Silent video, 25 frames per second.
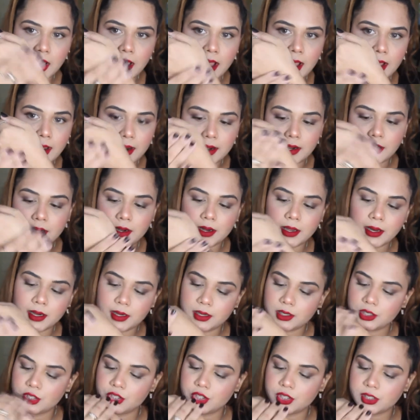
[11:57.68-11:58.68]
and
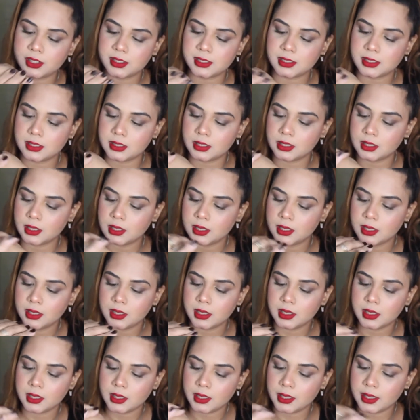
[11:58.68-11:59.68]
it
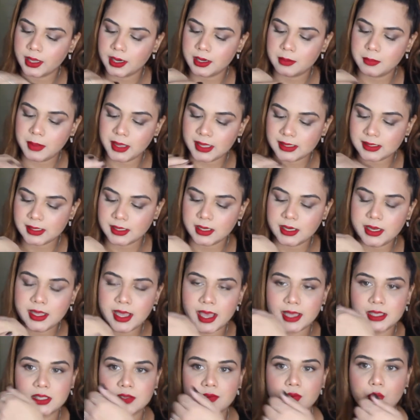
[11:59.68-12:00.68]
basically
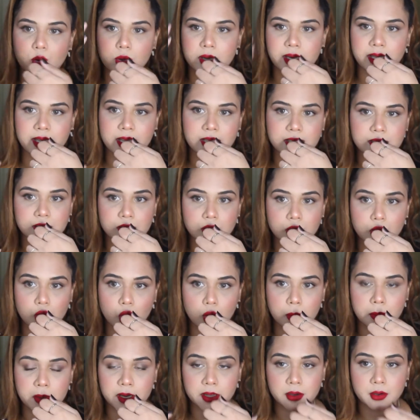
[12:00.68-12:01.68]
exfoliates the
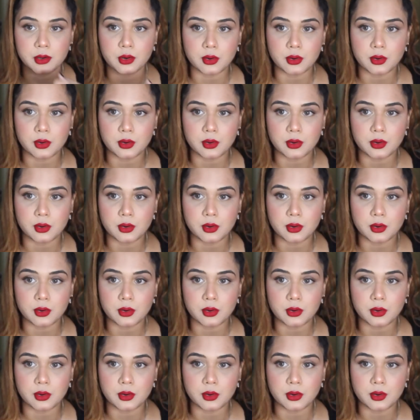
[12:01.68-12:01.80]
top layer